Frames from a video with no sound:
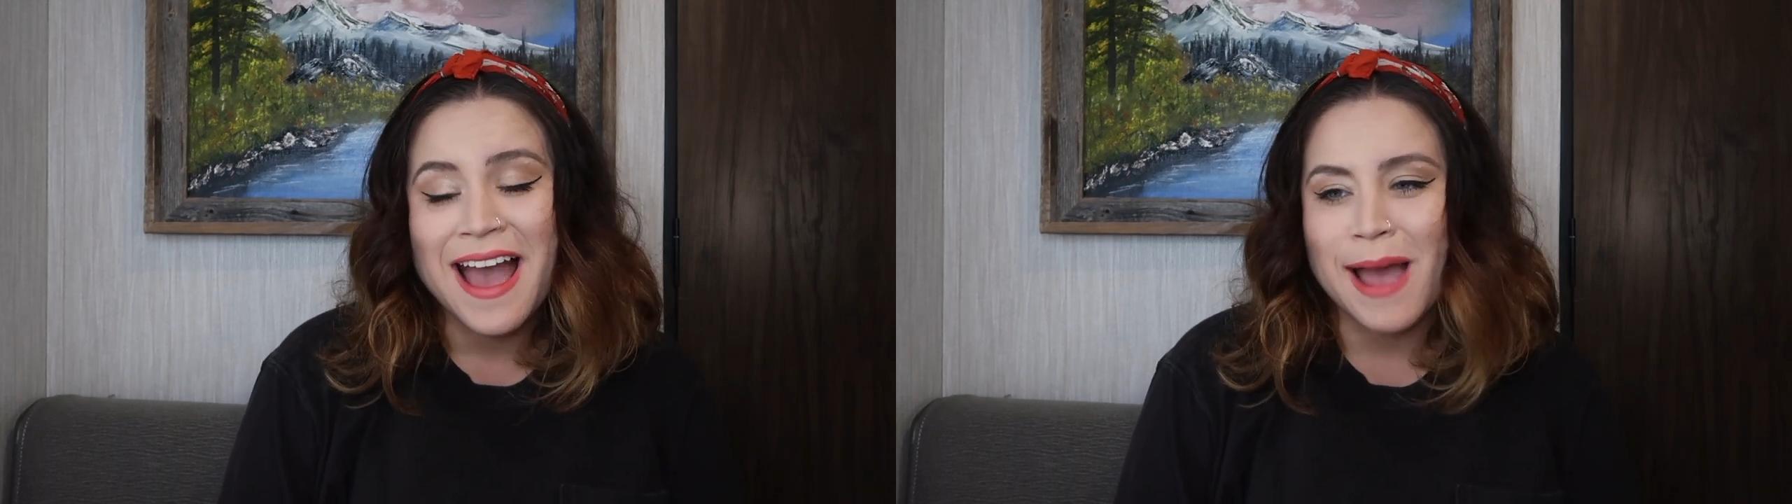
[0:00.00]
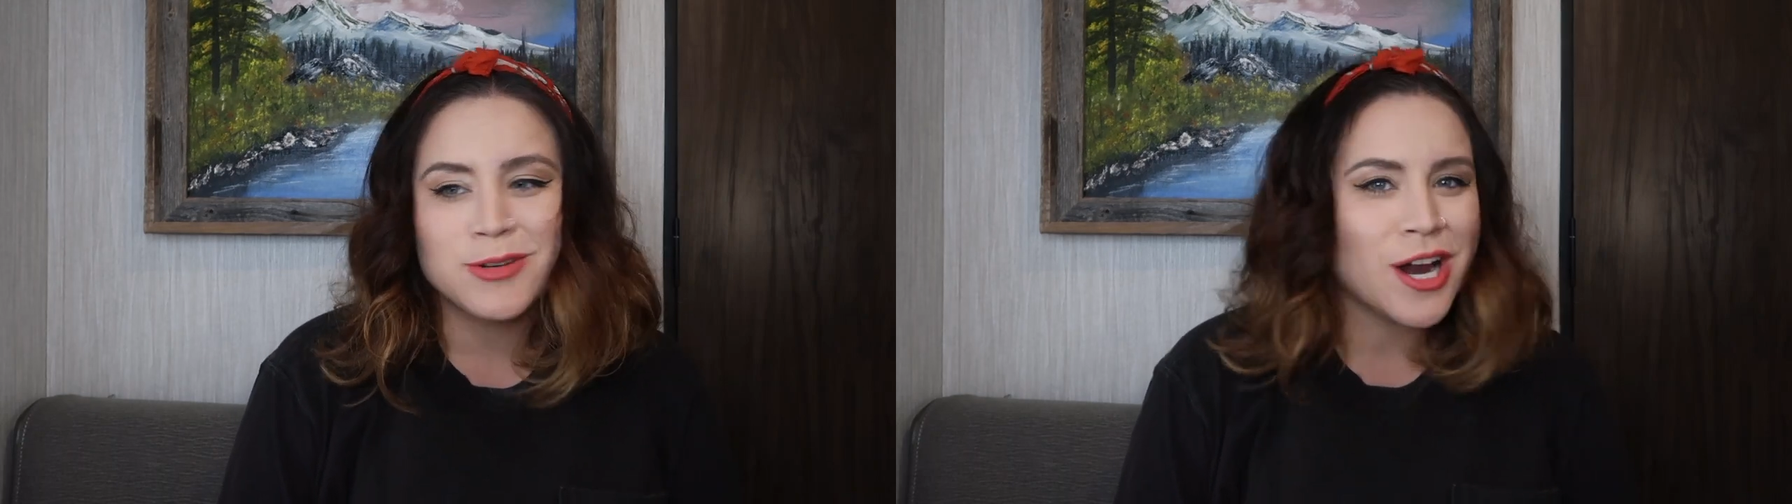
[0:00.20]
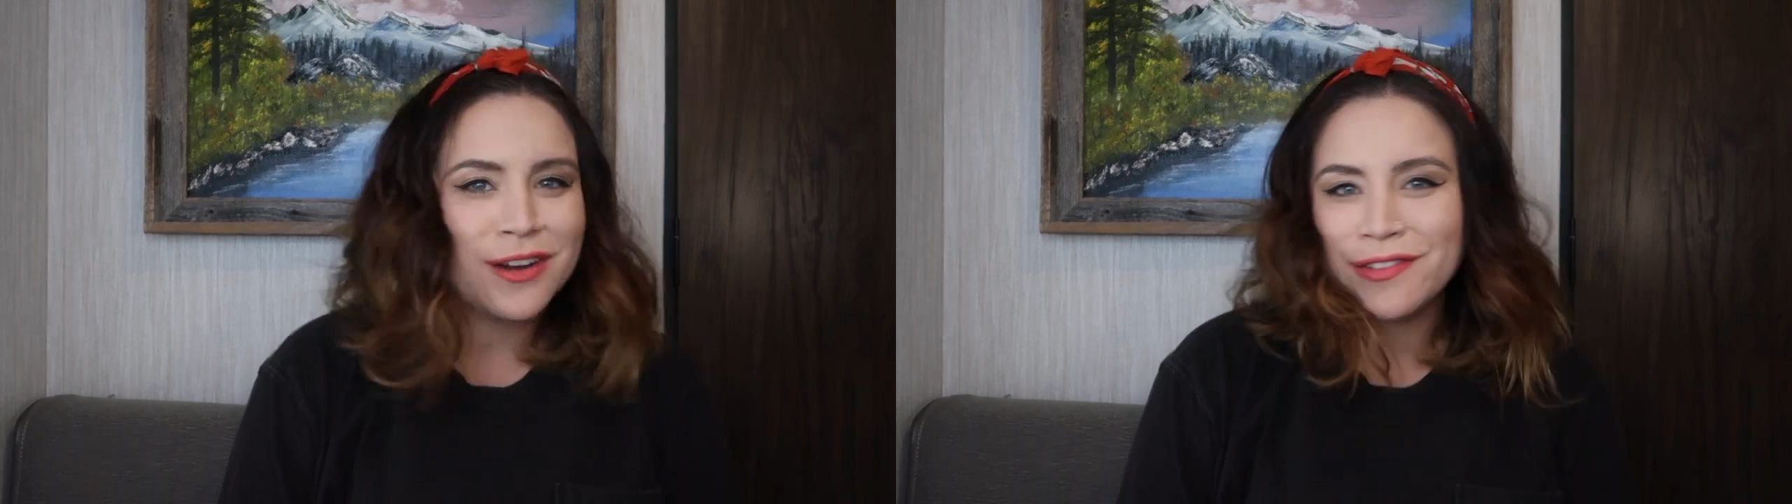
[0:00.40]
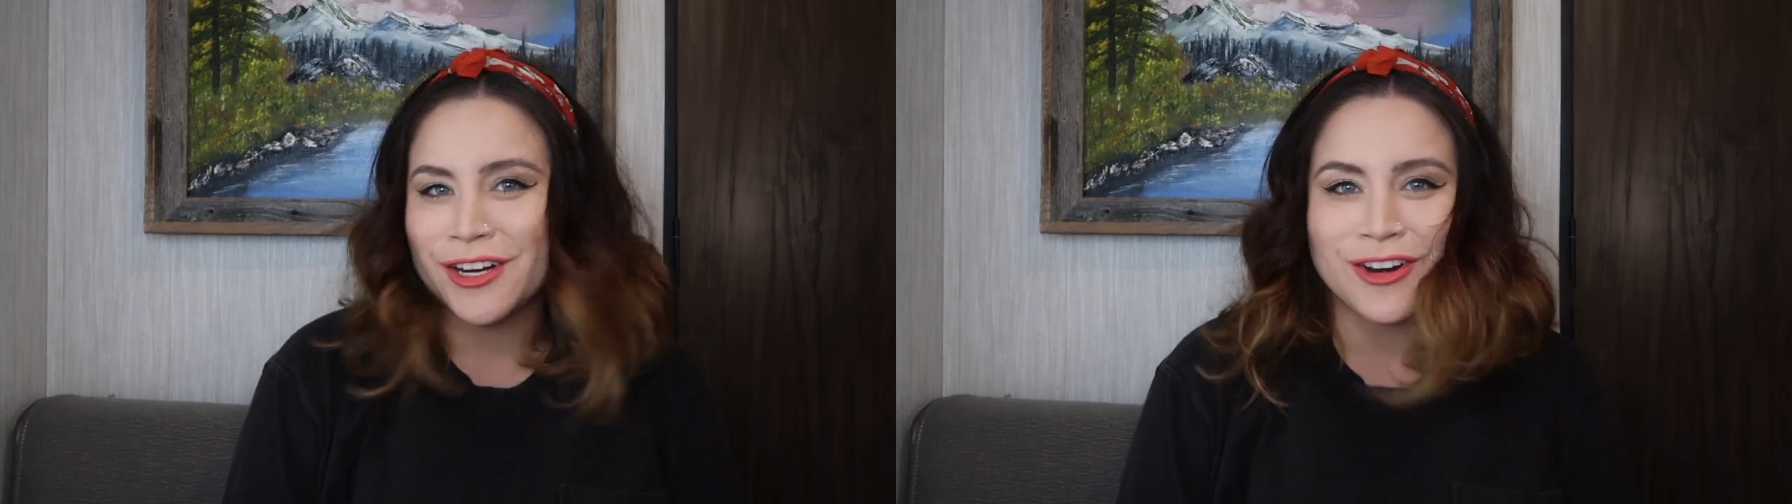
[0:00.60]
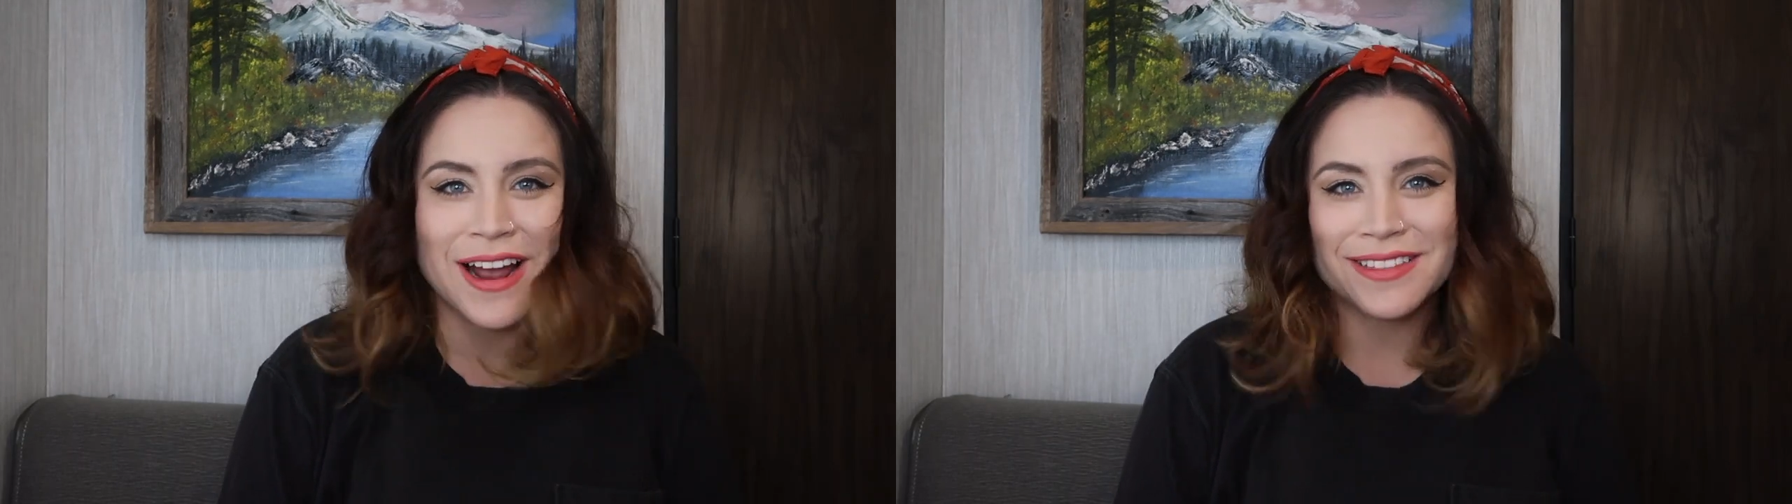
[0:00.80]
I'm trying to
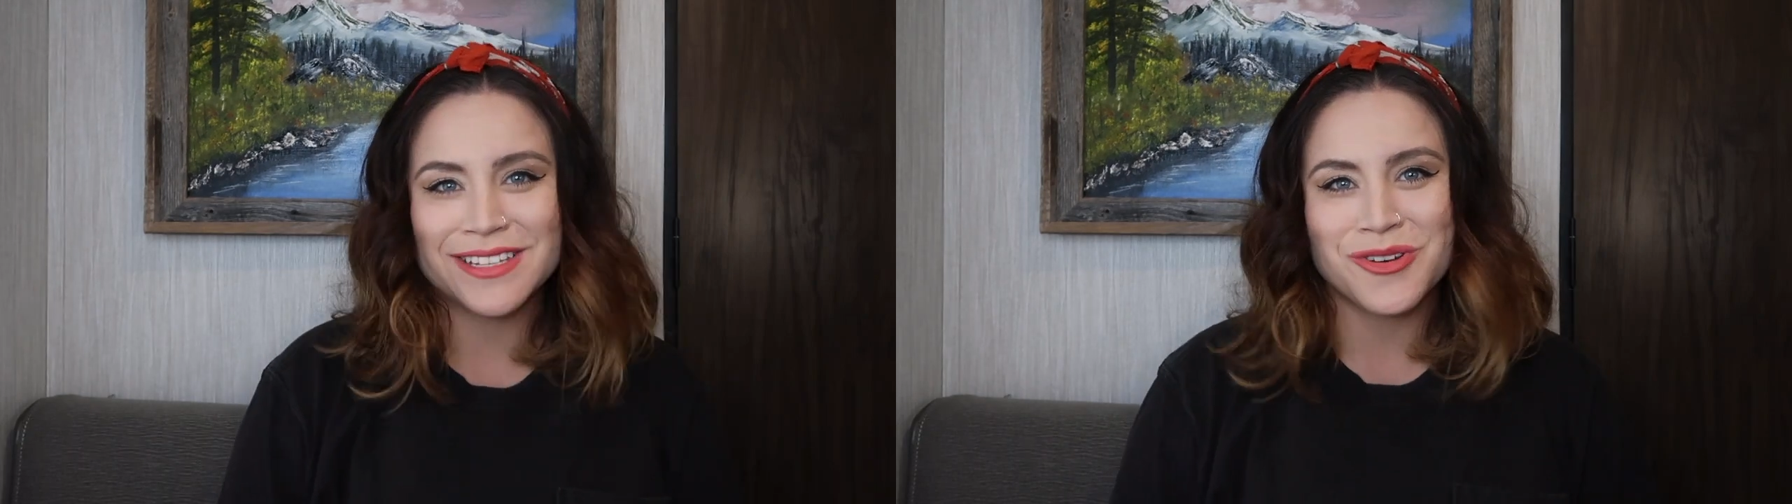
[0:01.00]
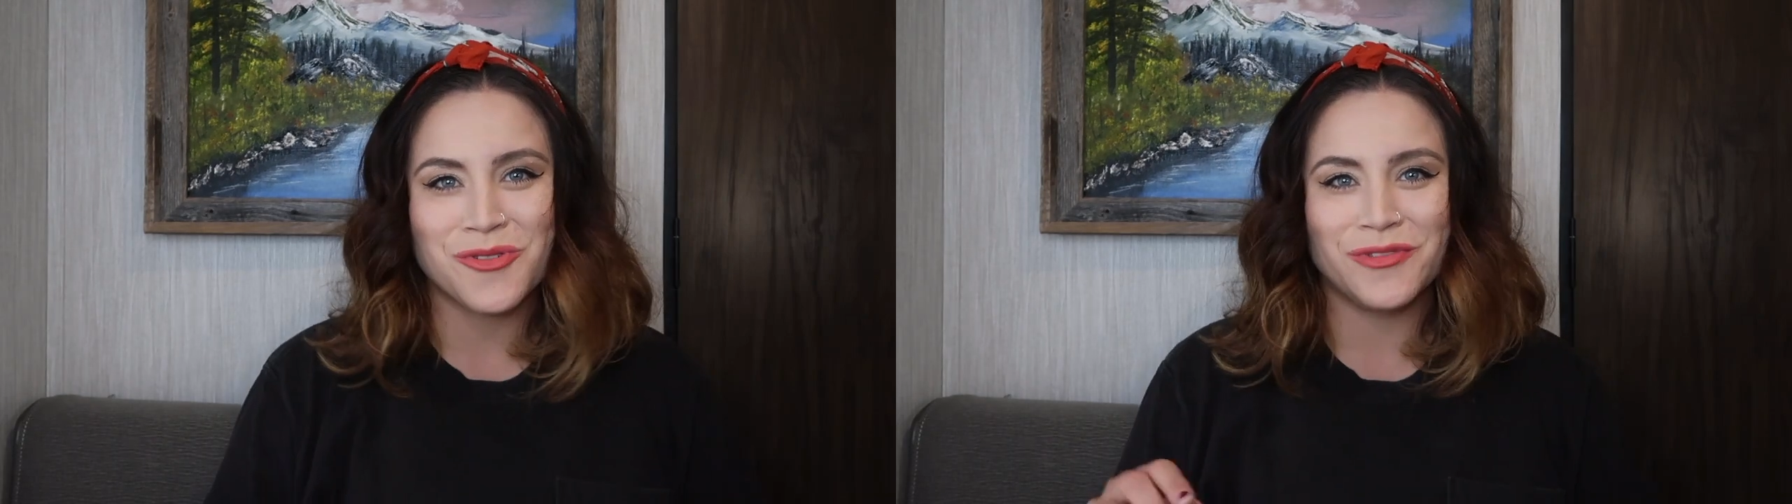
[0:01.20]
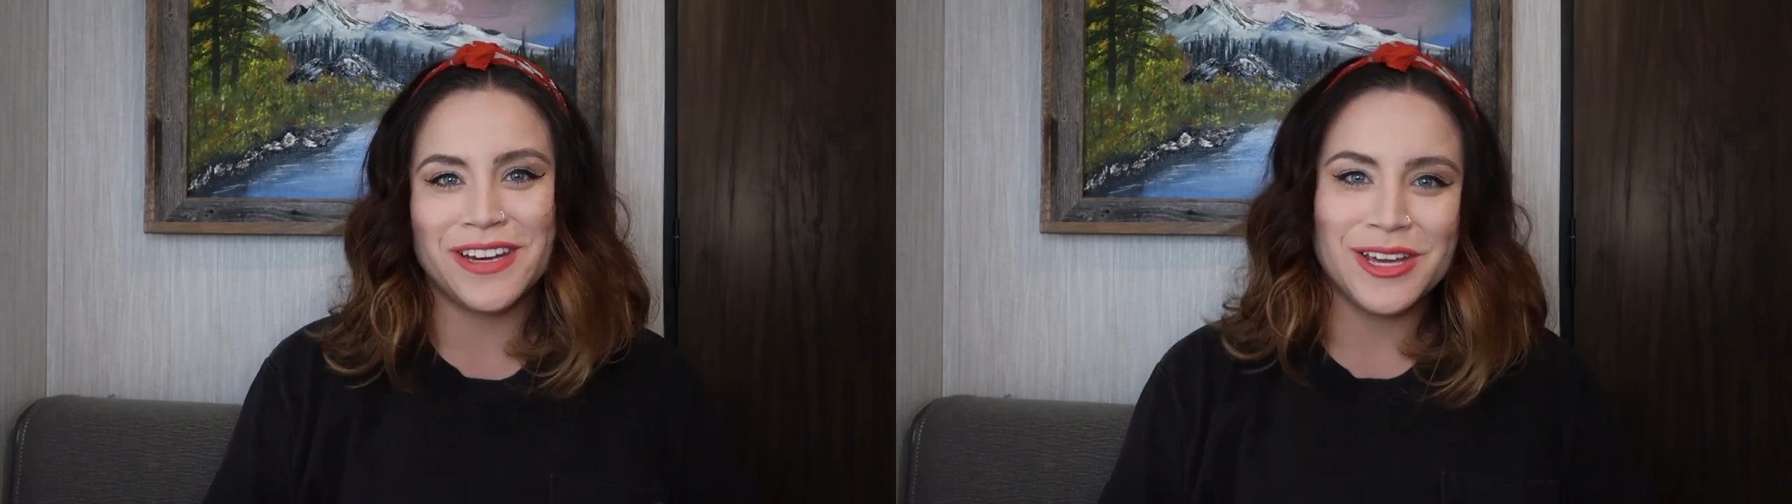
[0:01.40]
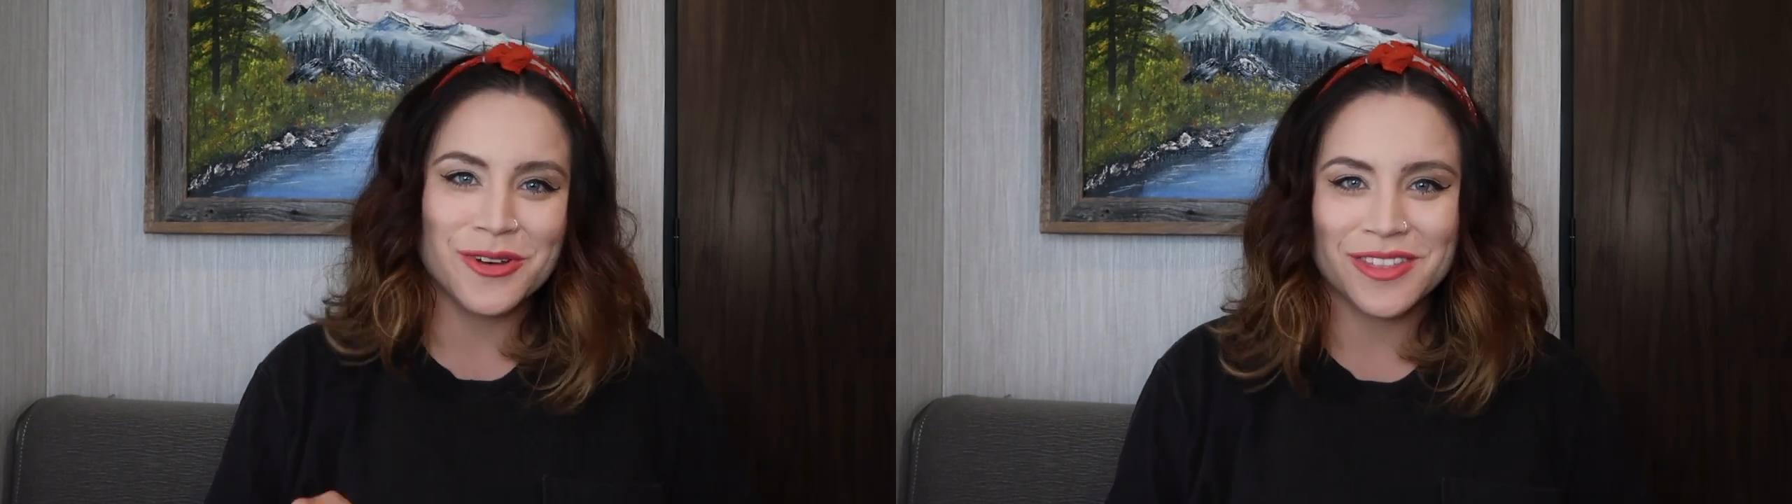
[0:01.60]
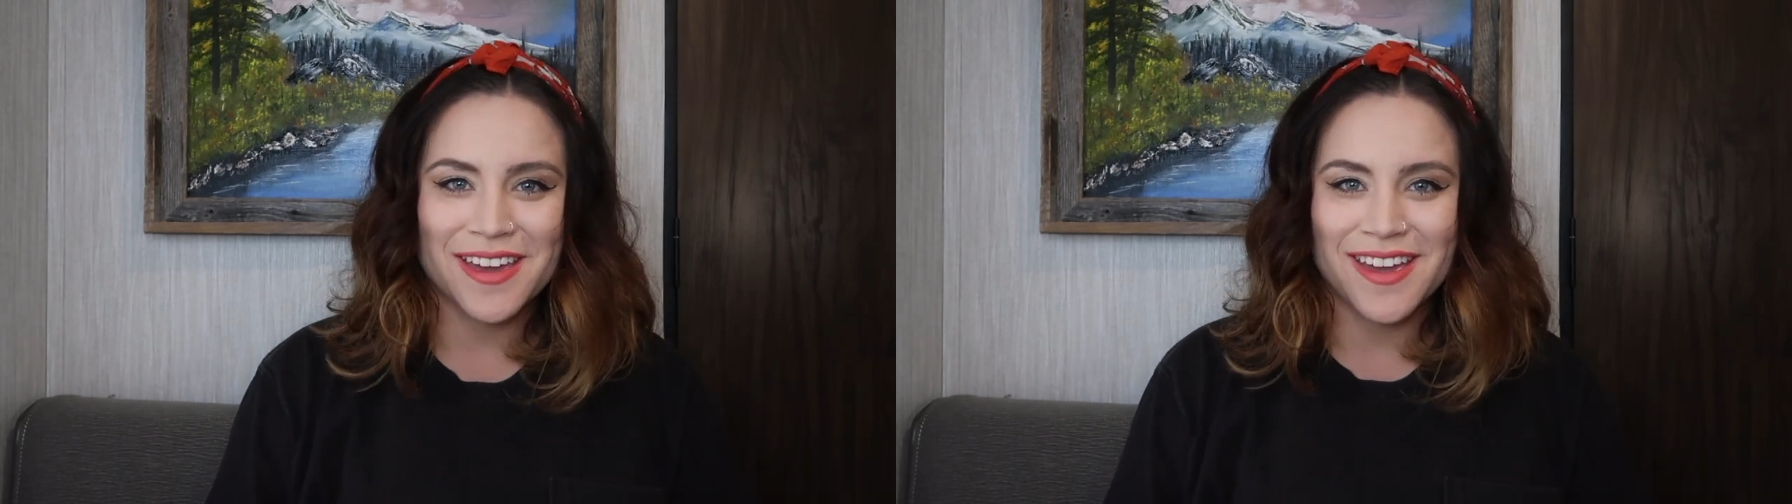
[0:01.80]
figure out this whole video
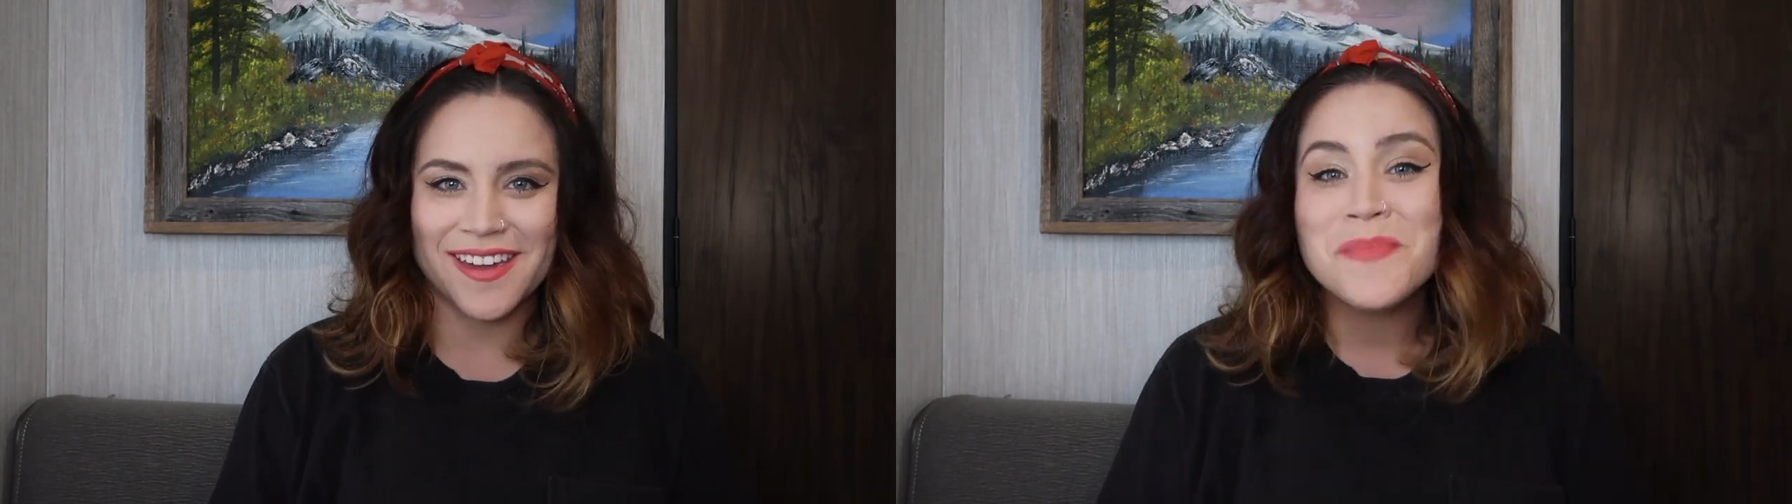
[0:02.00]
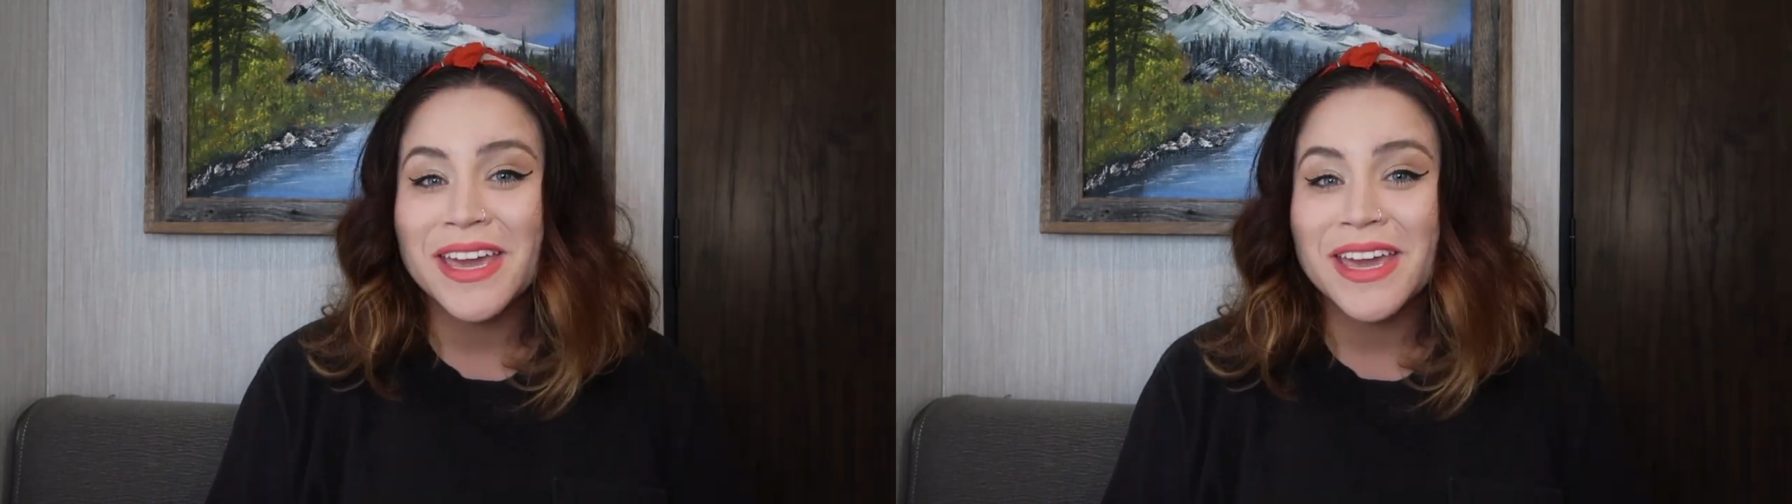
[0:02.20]
thing.